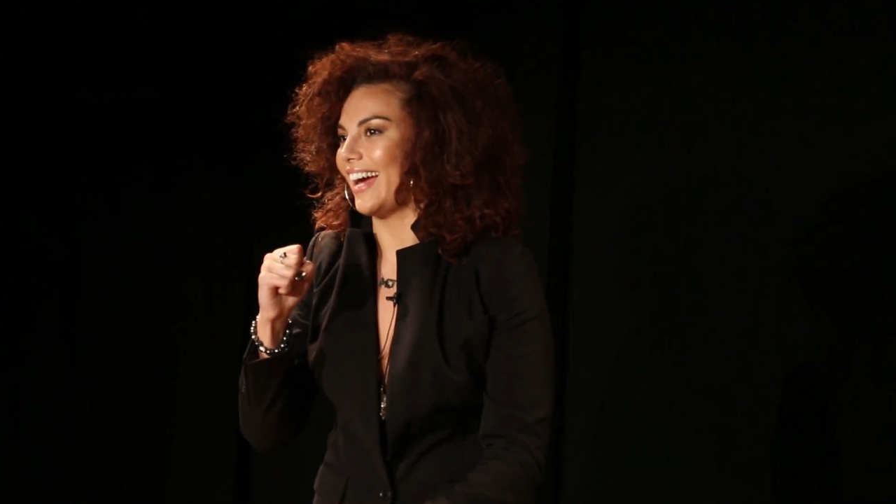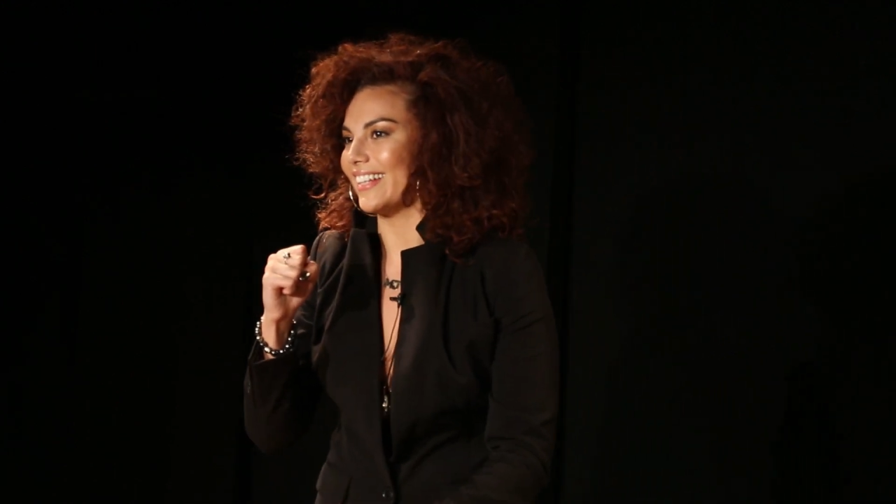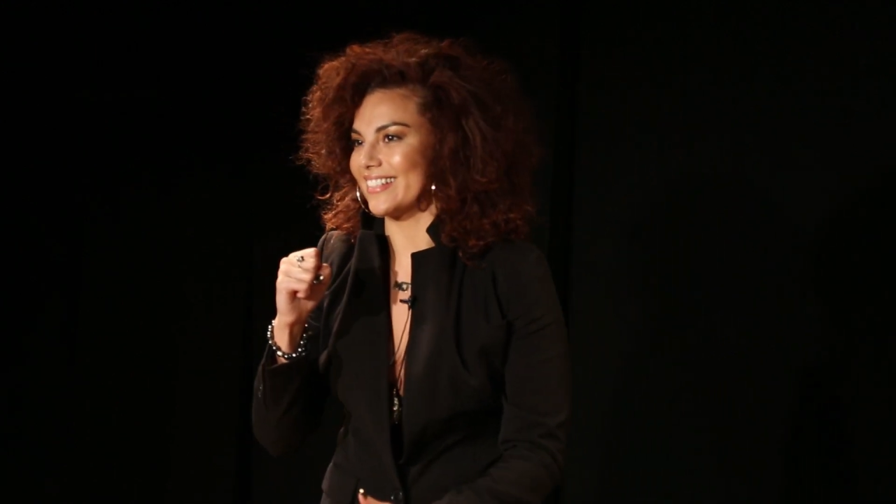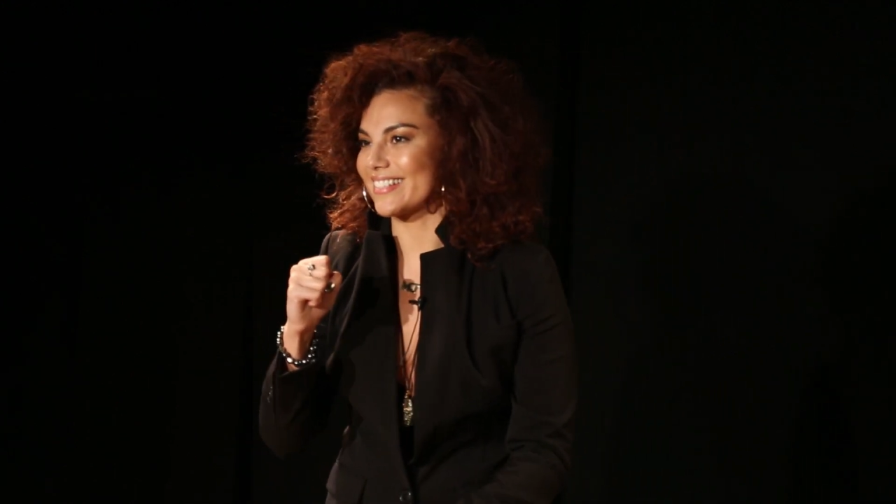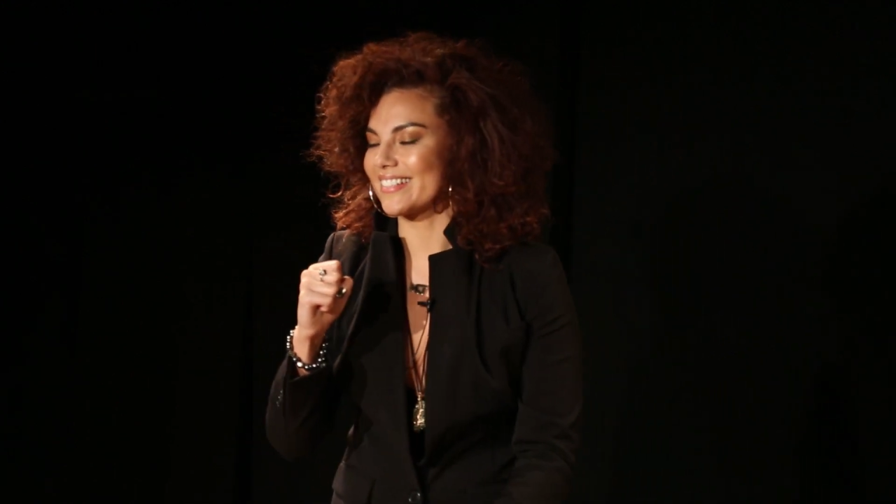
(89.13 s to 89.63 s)

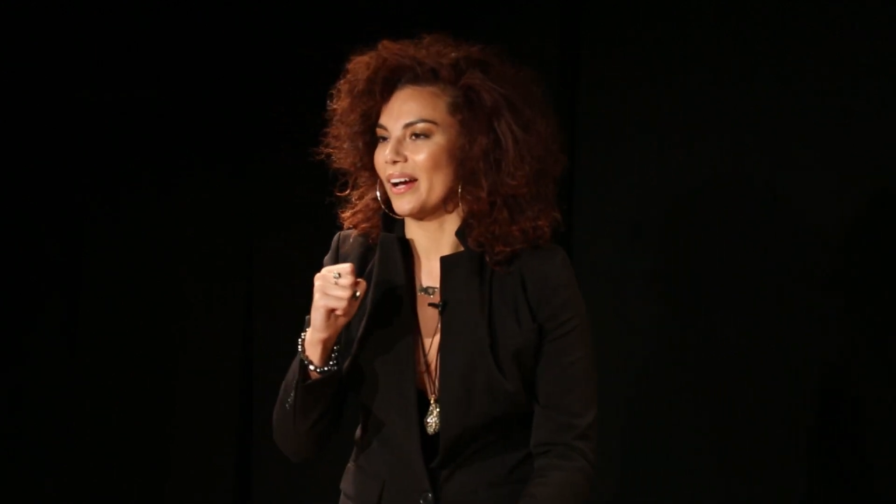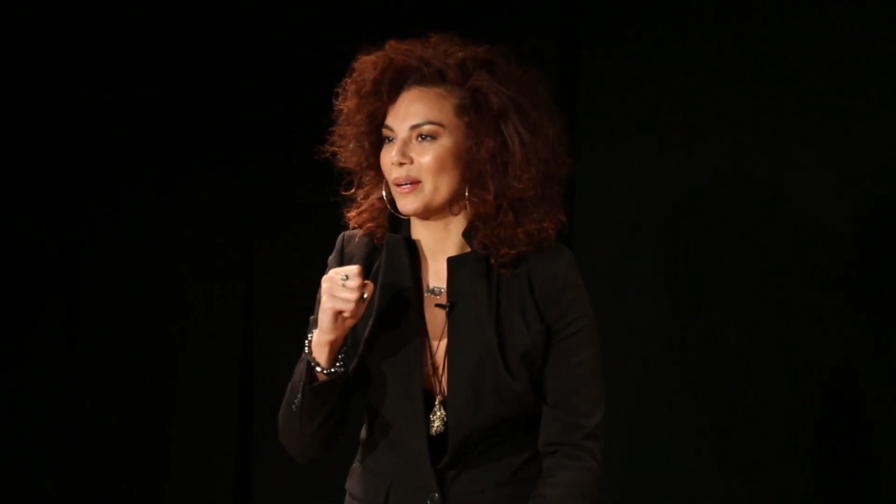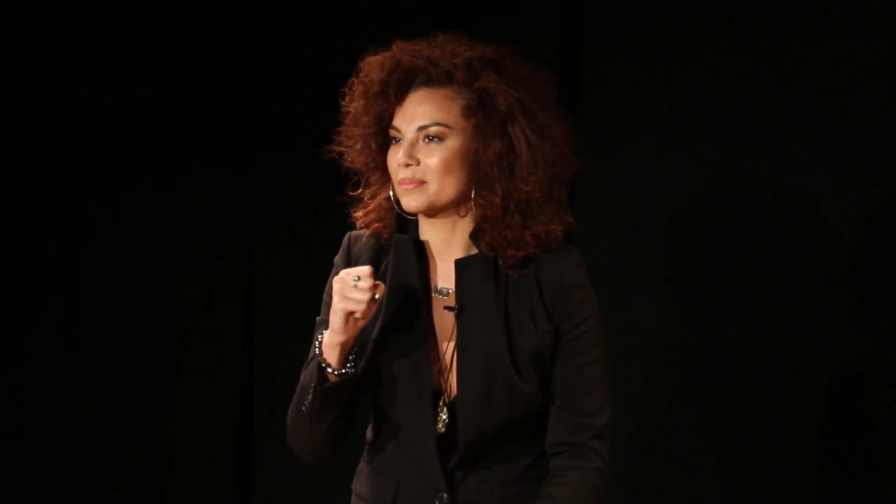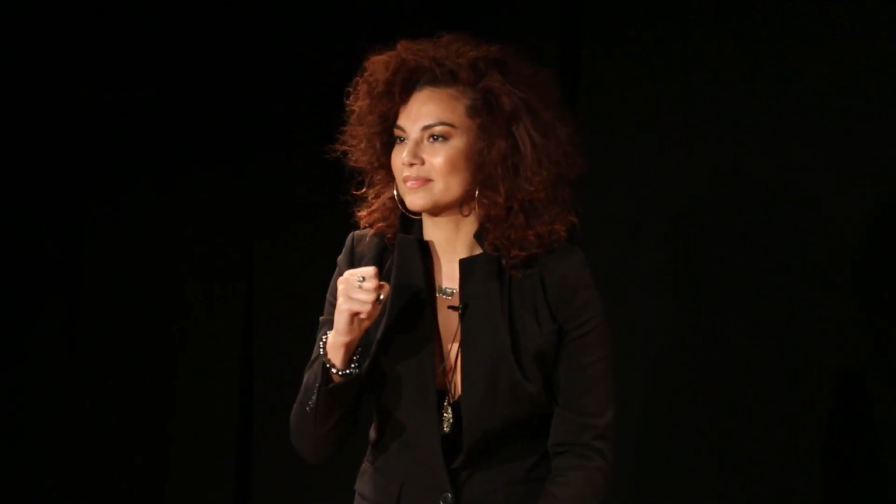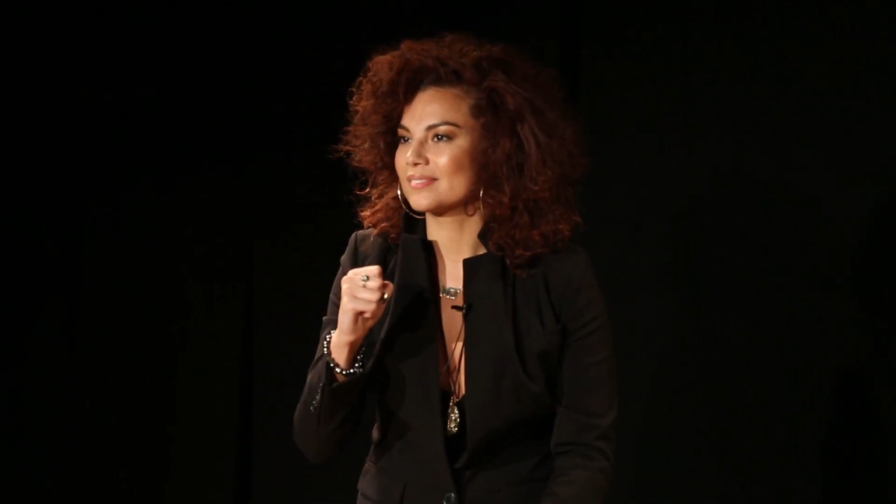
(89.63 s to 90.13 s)
at this
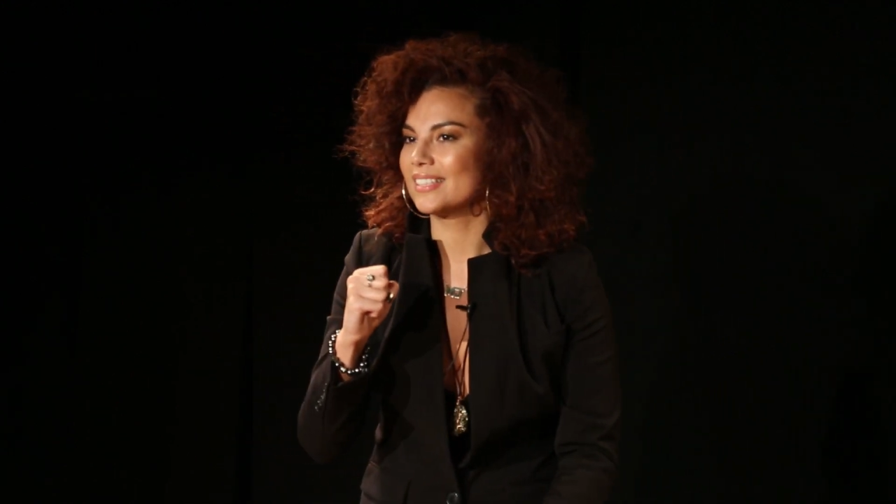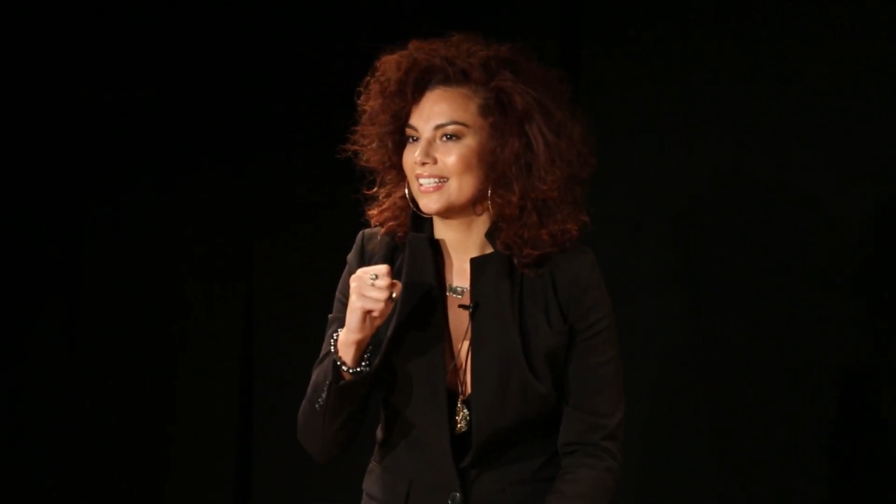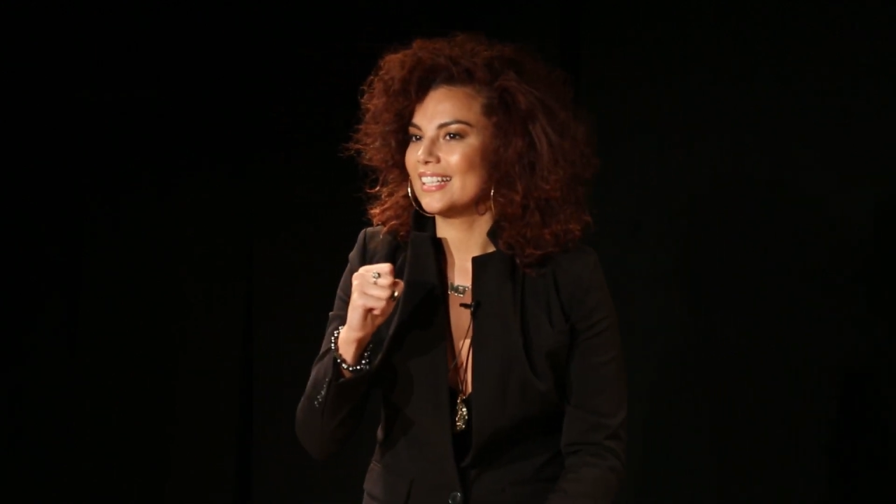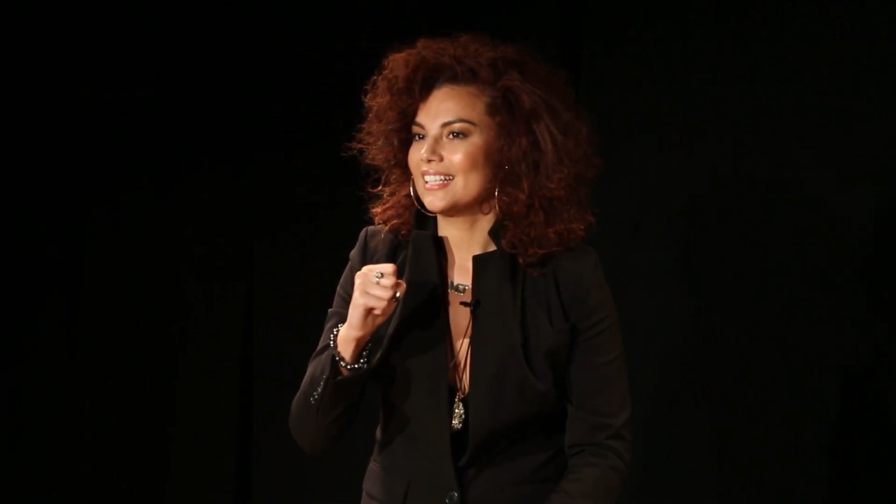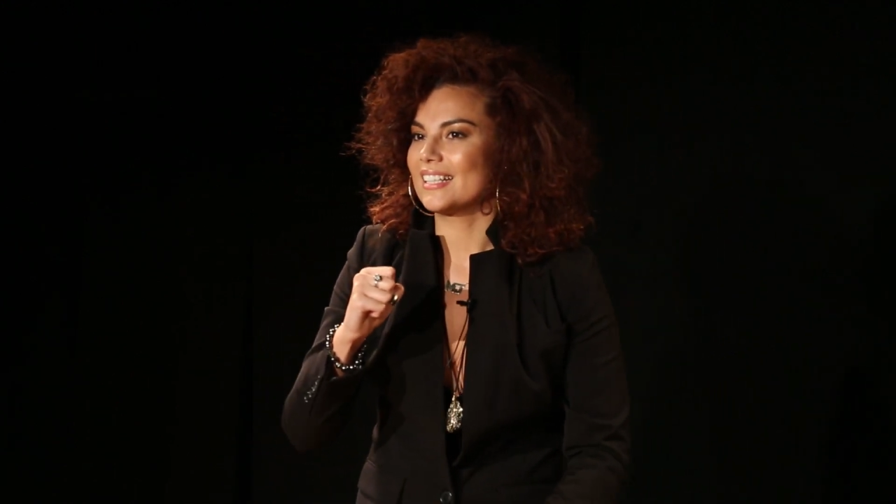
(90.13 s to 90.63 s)
time,
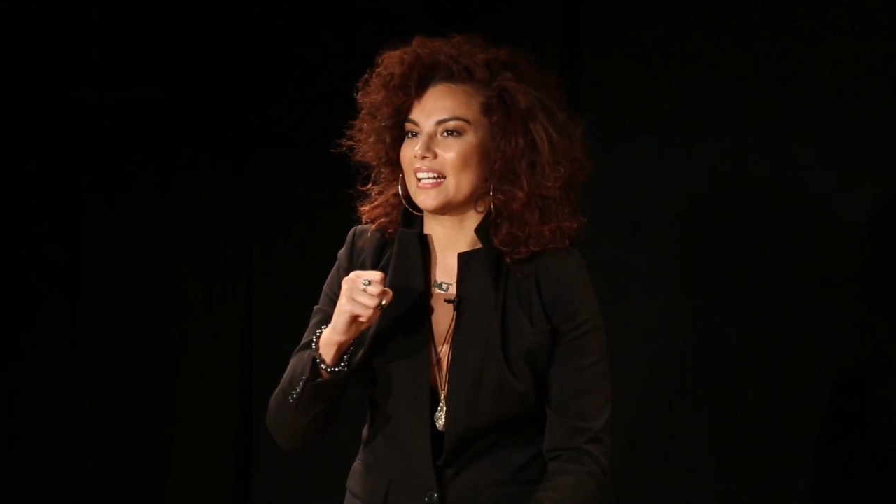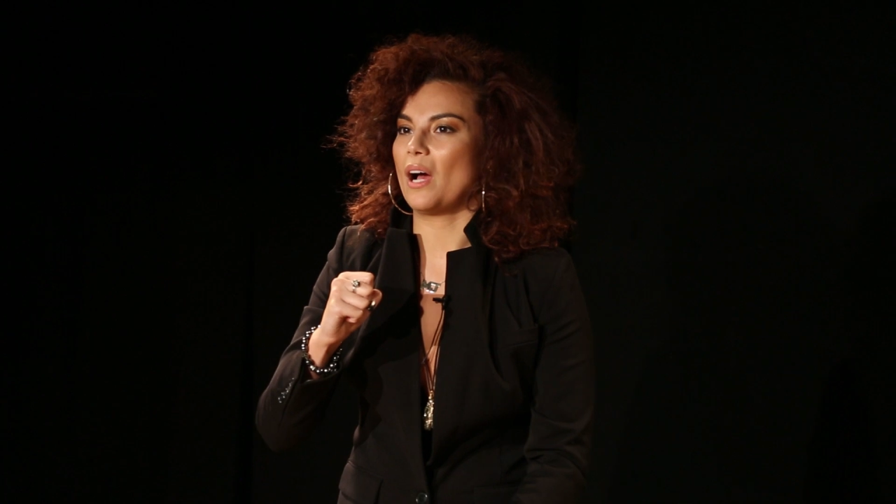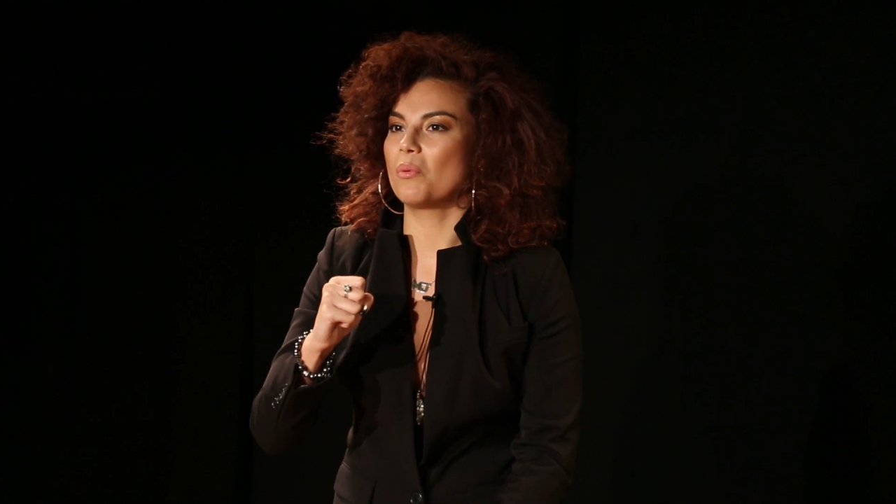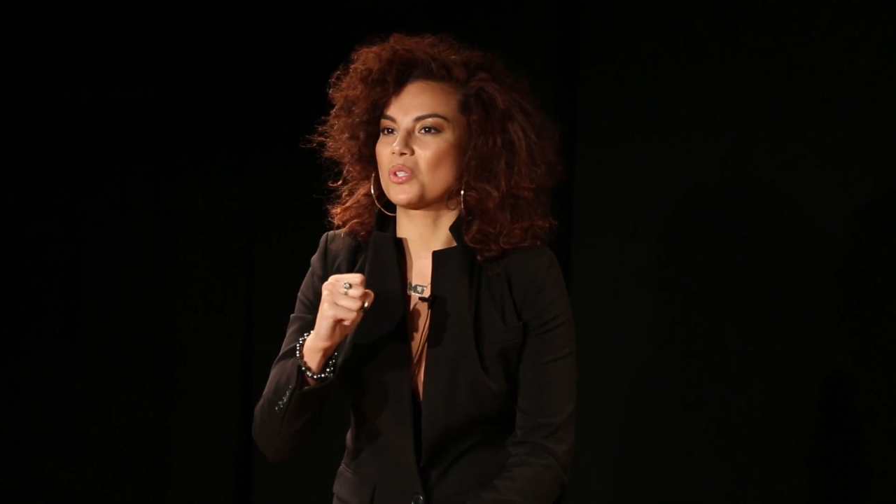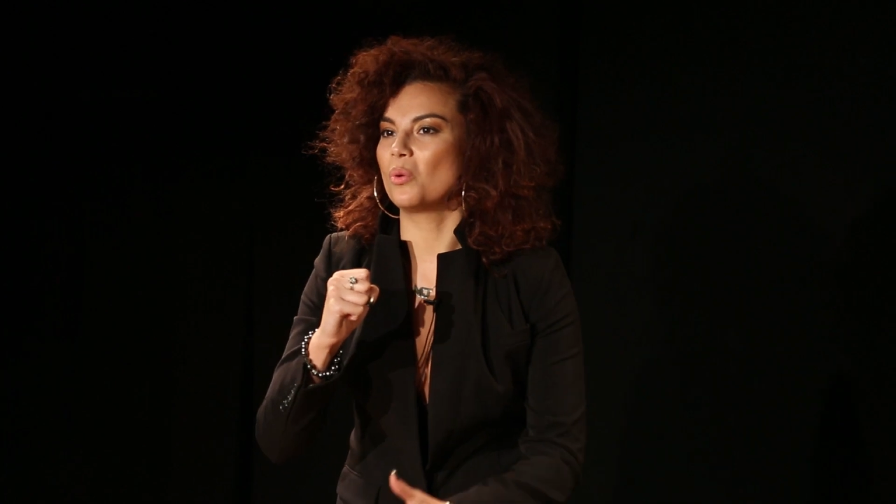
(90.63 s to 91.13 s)
that
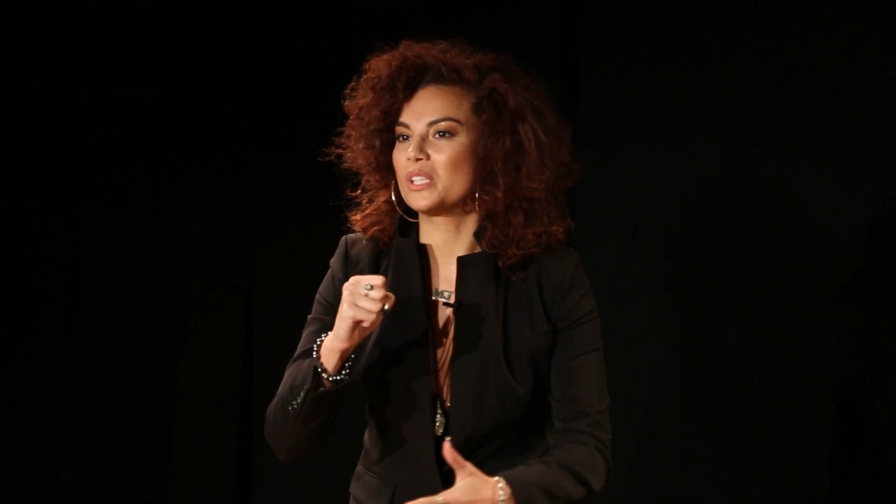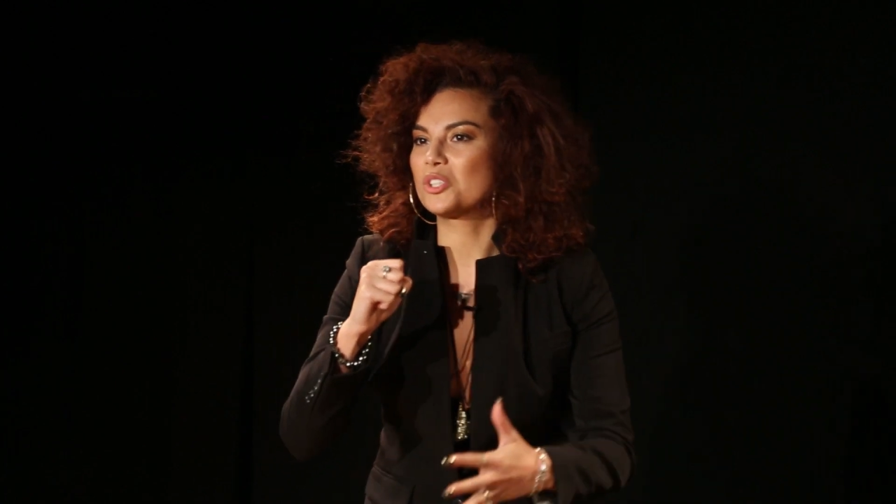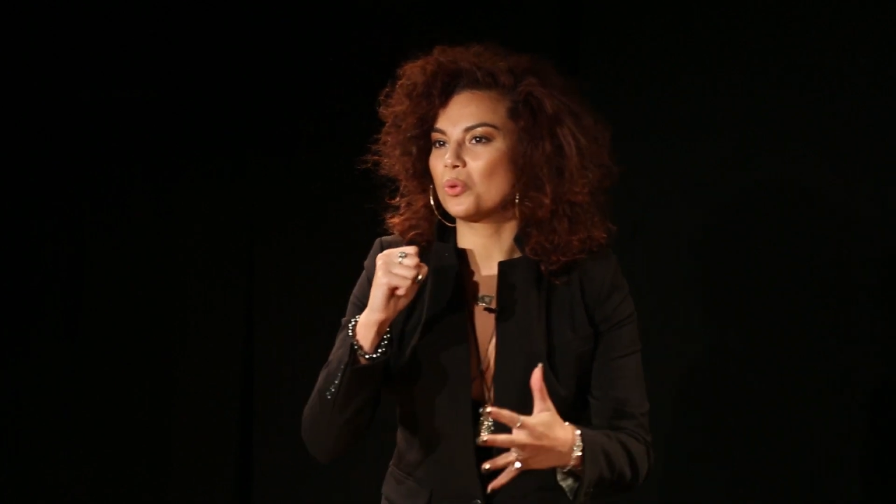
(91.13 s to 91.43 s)
I was only